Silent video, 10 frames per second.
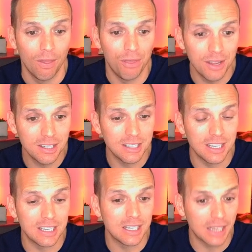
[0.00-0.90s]
This is
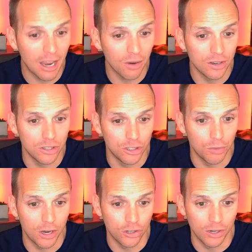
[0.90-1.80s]
a scary
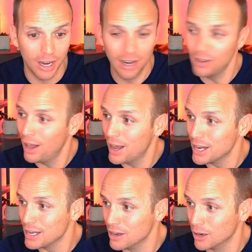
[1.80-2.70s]
situation. You got a
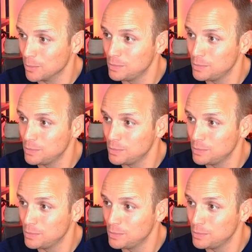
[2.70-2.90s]
line here